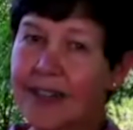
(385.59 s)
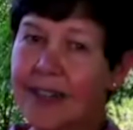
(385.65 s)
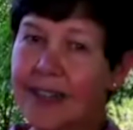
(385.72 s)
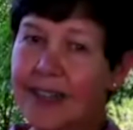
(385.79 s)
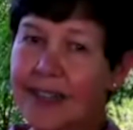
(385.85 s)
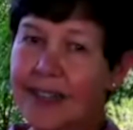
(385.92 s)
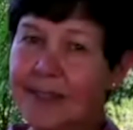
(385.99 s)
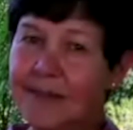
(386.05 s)

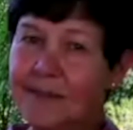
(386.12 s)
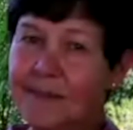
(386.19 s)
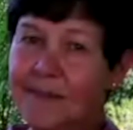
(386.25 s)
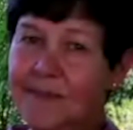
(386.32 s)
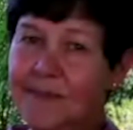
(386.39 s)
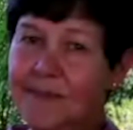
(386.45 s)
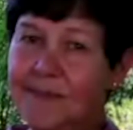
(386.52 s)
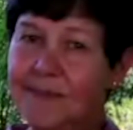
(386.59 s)

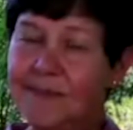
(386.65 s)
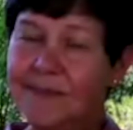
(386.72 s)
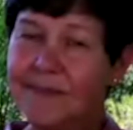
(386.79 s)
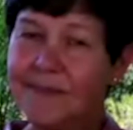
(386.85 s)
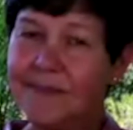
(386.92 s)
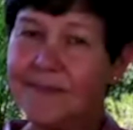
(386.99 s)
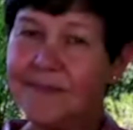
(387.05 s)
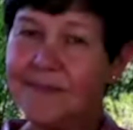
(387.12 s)

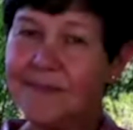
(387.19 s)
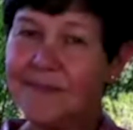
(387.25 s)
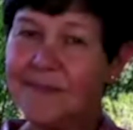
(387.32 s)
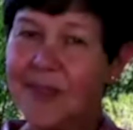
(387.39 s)
No one is speaking in this clip.